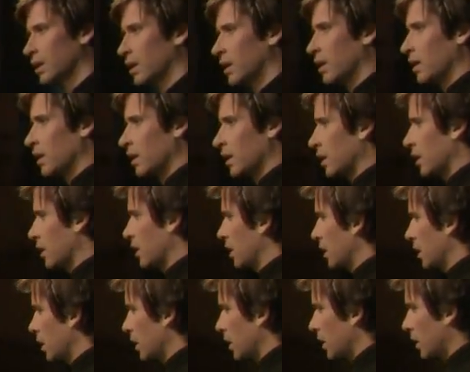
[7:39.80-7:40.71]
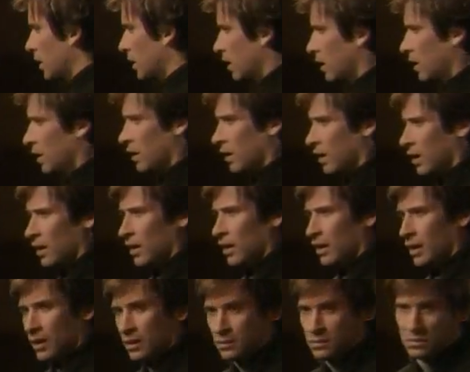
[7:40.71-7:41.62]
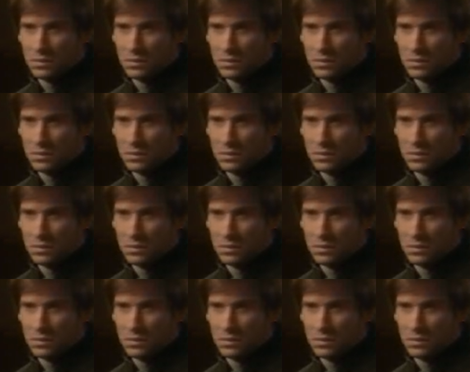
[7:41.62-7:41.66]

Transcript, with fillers: Like what? He forced her?